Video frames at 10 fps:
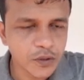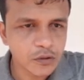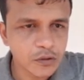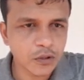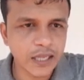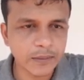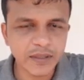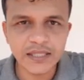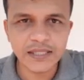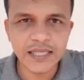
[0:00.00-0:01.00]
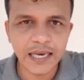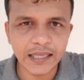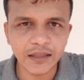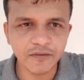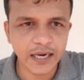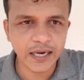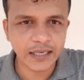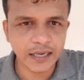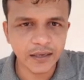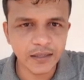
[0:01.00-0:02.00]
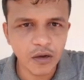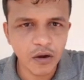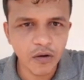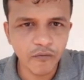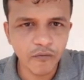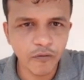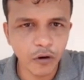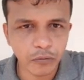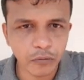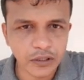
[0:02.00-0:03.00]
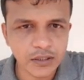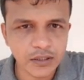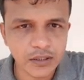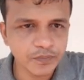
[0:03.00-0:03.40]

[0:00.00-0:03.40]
So that means the length of the rectangle is 4 units.